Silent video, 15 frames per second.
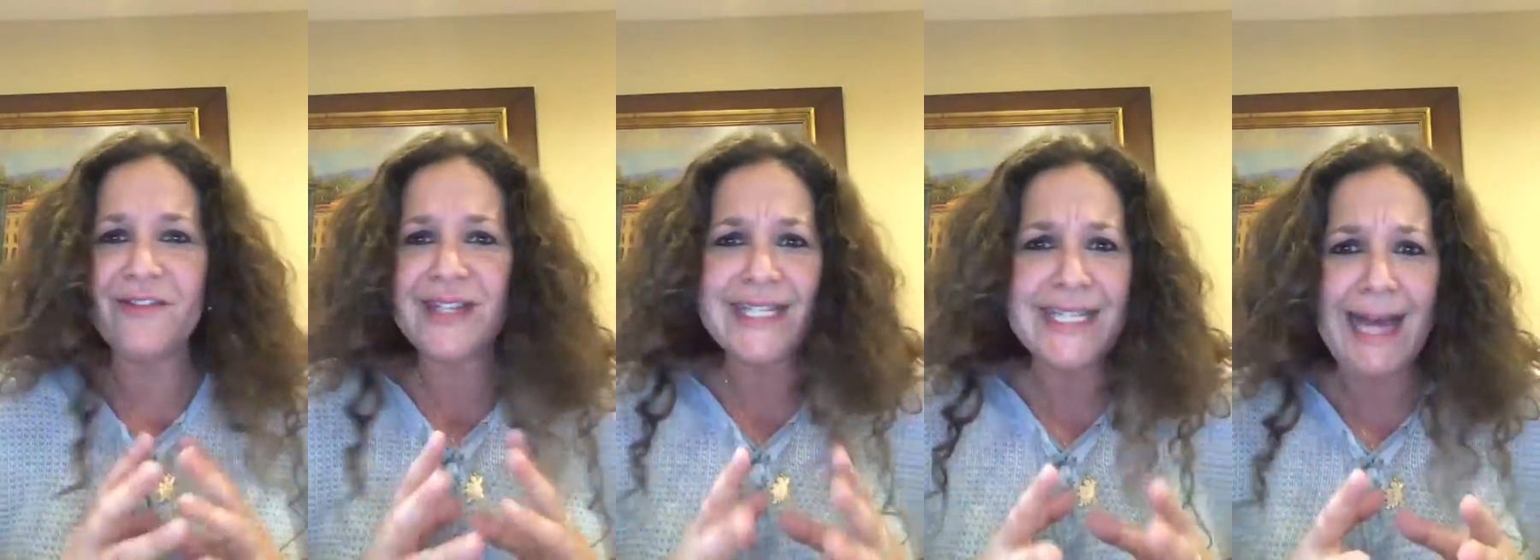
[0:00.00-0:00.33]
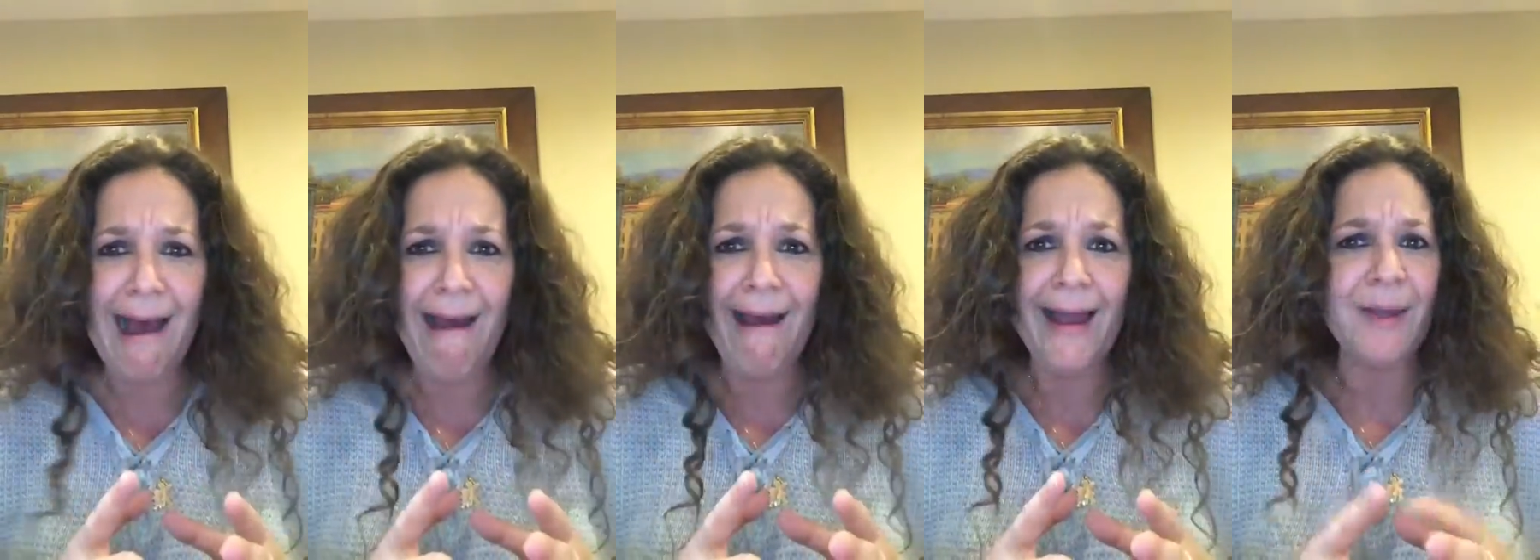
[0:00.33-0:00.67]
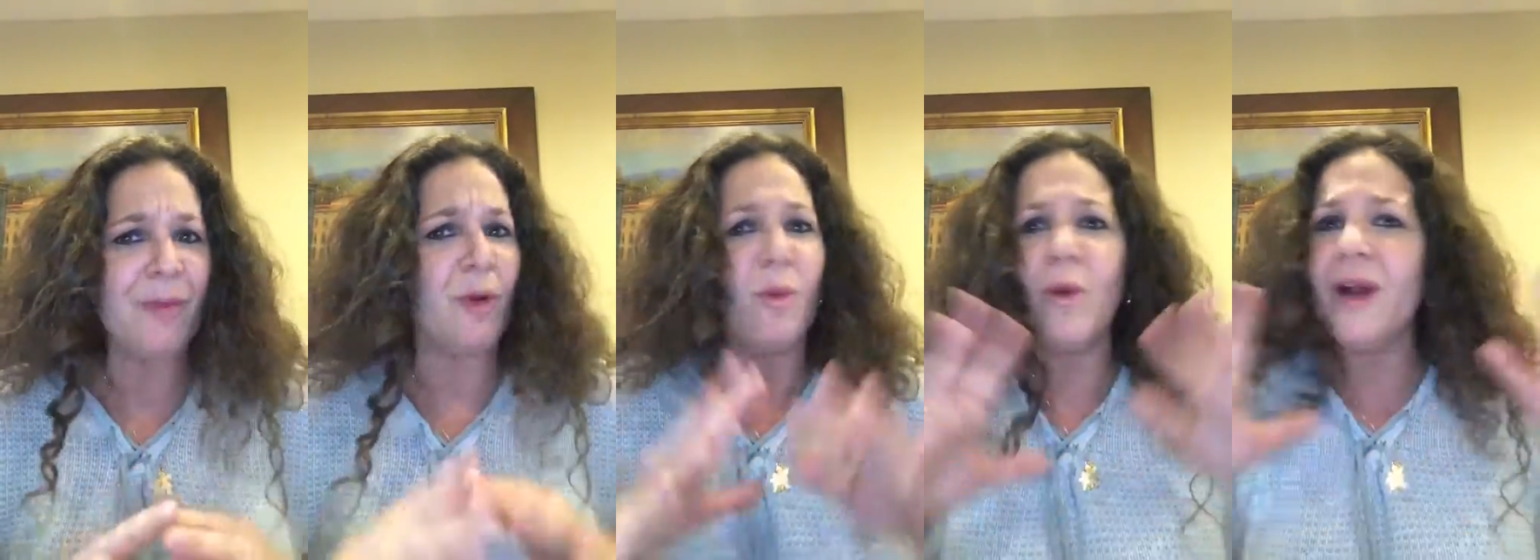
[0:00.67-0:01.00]
the
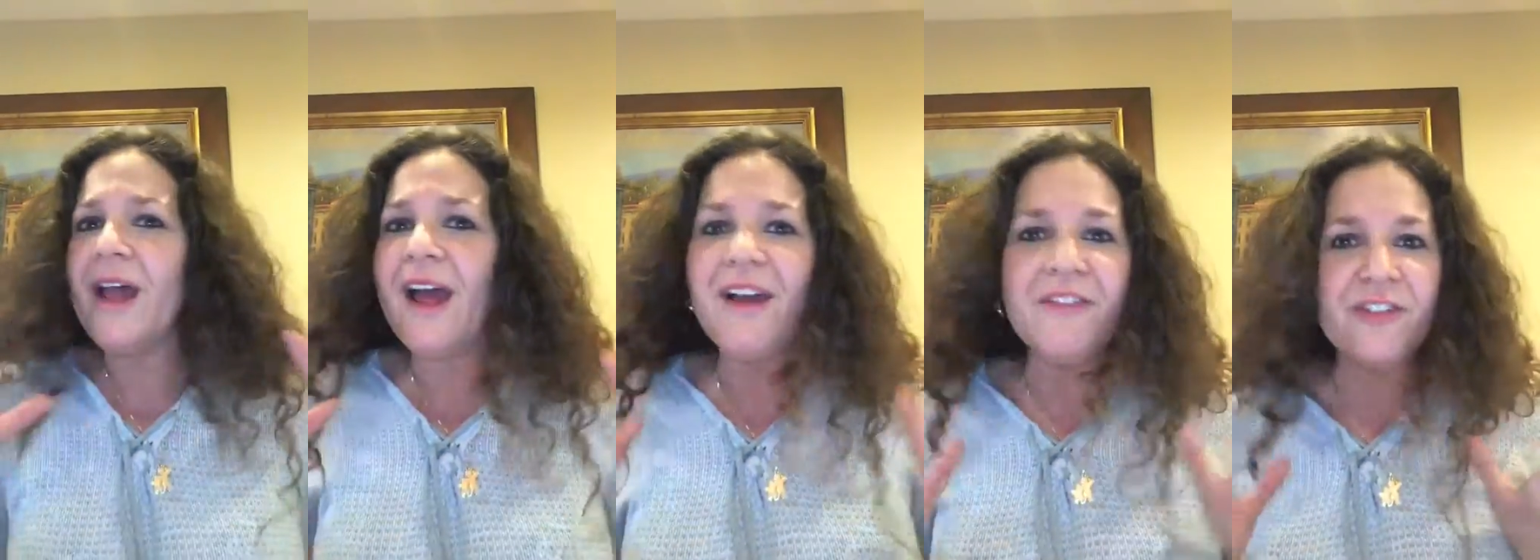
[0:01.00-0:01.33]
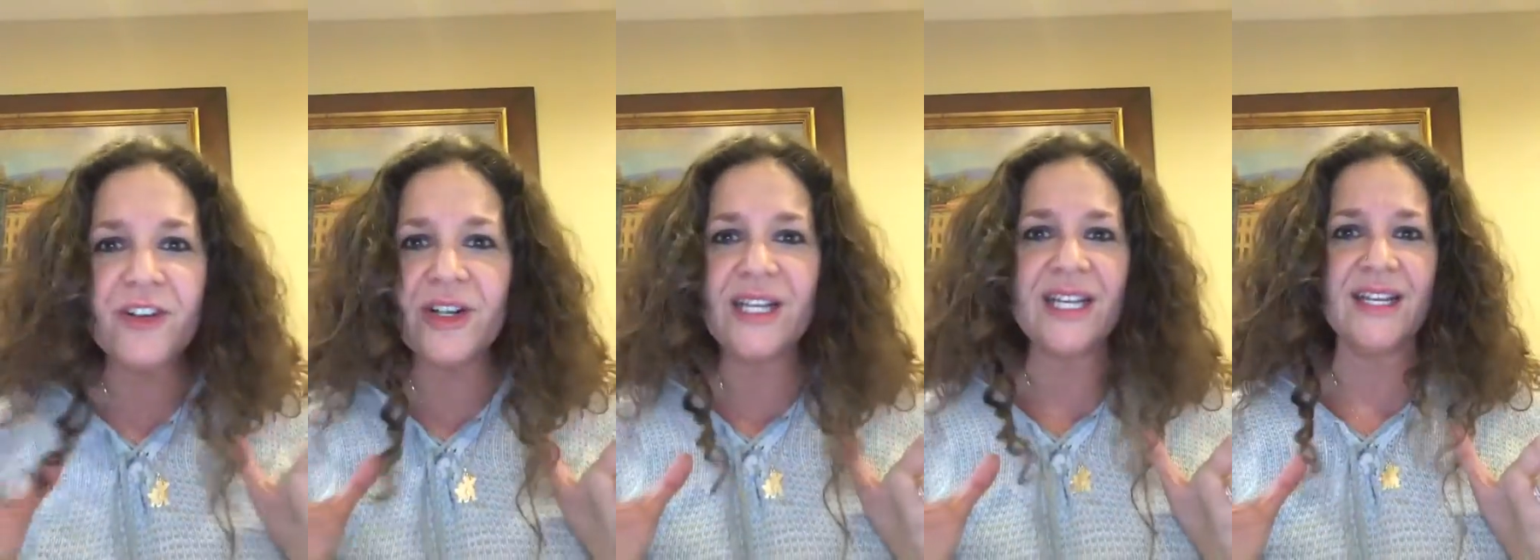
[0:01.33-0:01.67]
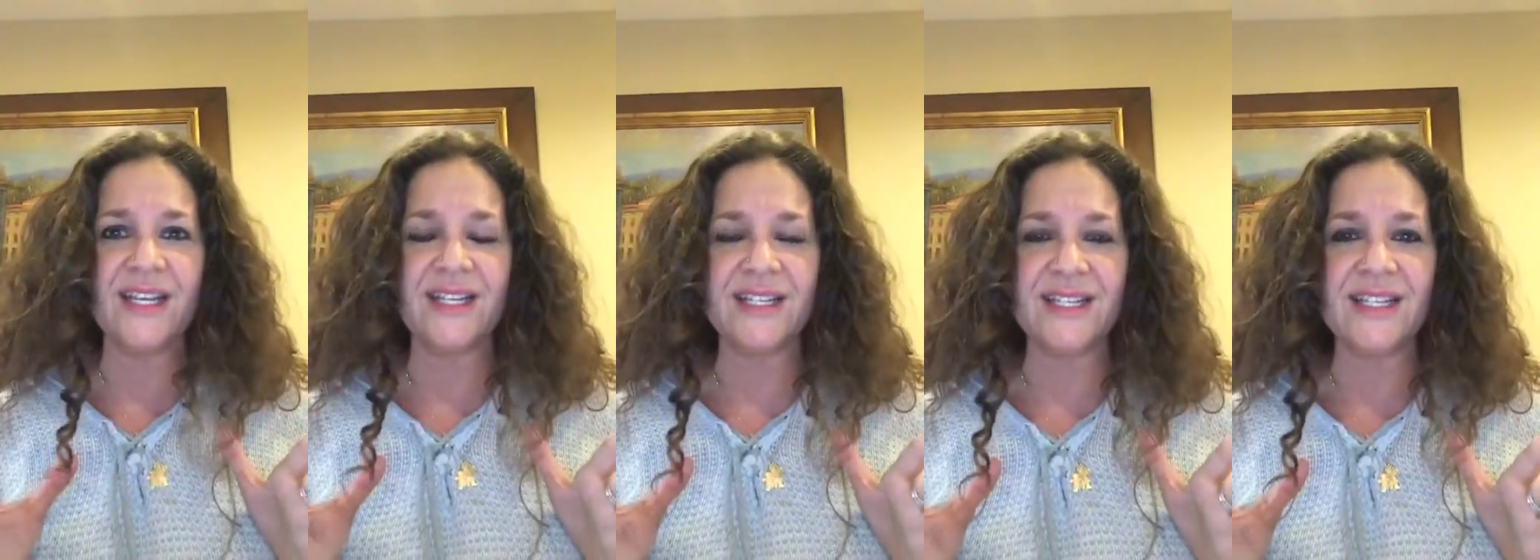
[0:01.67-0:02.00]
time, or whatever it
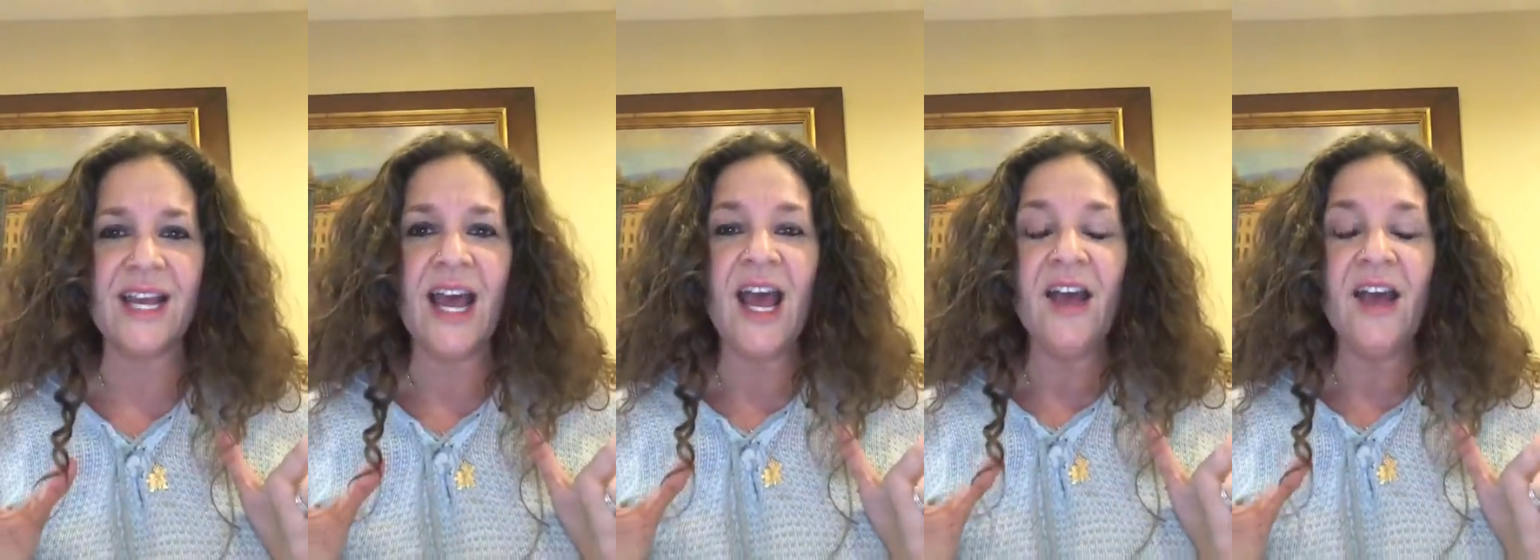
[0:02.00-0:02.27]
is